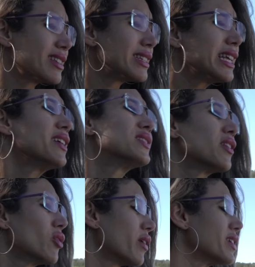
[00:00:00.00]
There's leaves
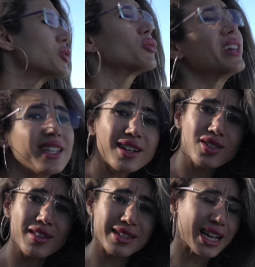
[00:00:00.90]
everywhere. There's green
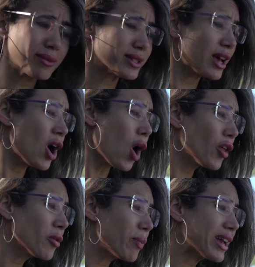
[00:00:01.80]
dust on the sediments,
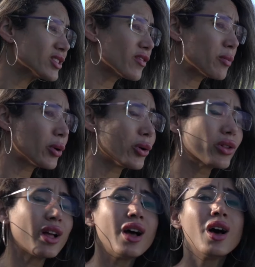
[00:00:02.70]
on the base of the
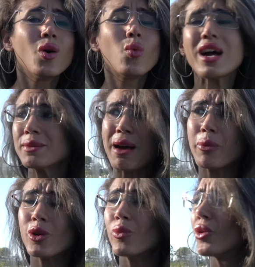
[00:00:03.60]
pool. Where's
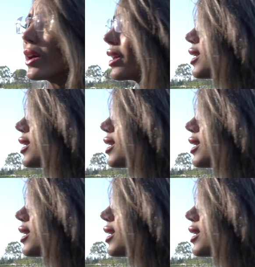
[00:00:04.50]
my pool boy?